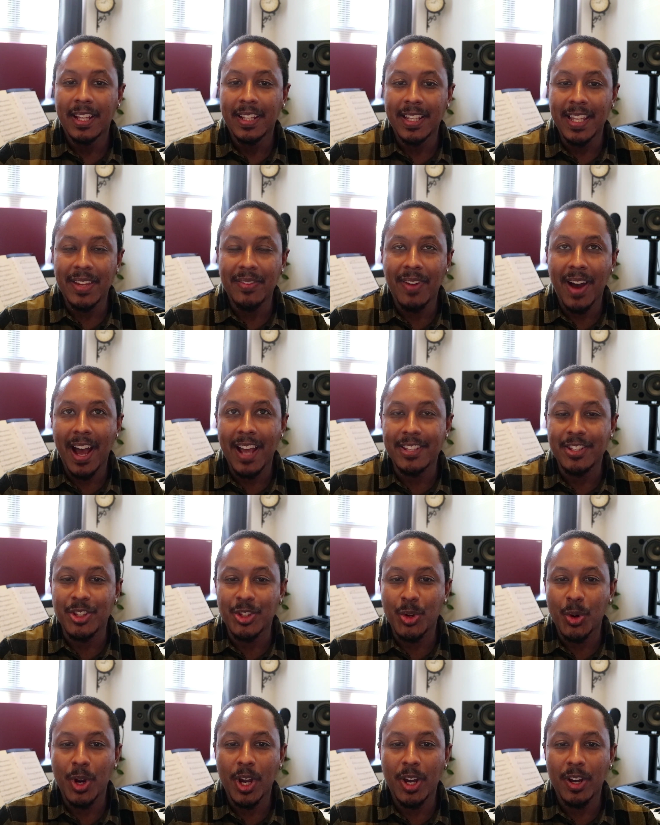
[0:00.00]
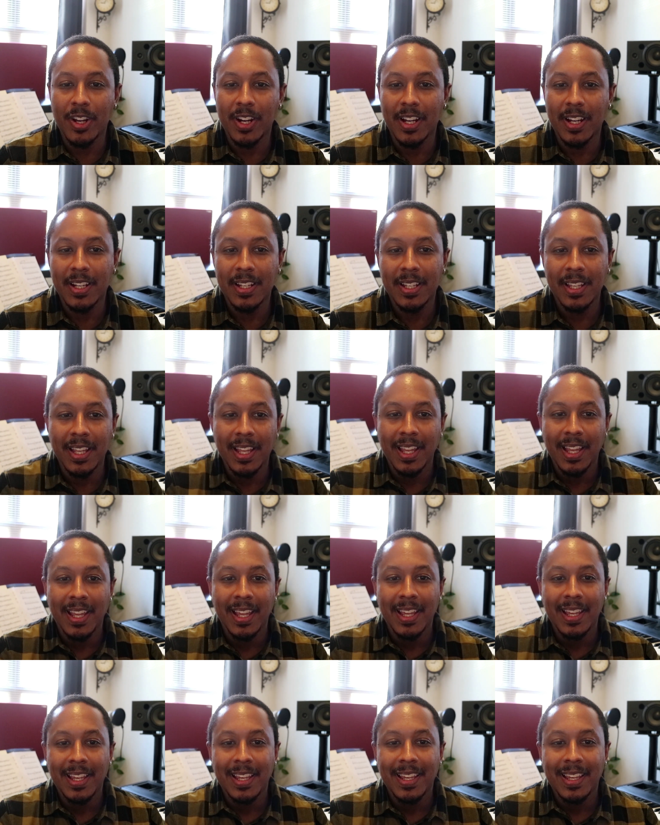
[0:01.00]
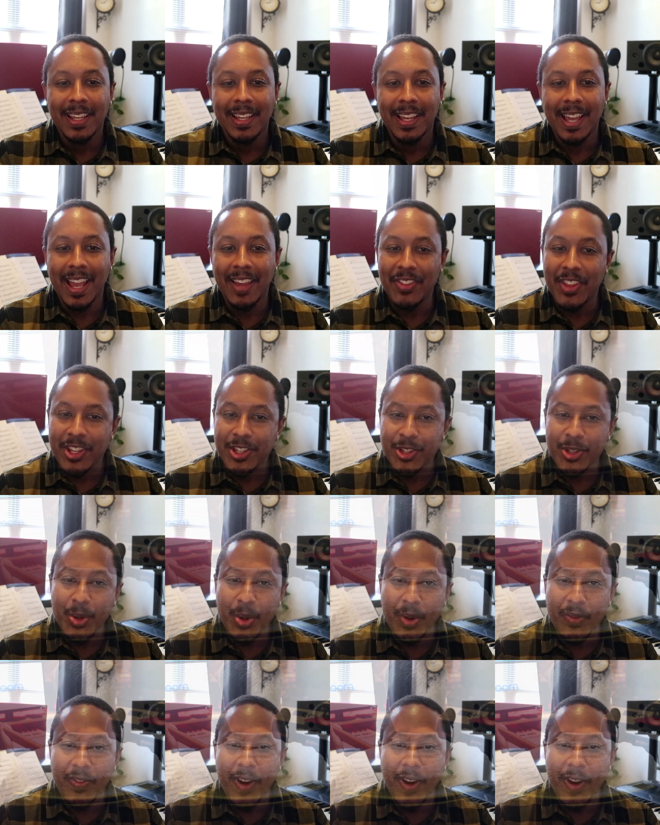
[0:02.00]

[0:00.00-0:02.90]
Levi's and Toyota. In this new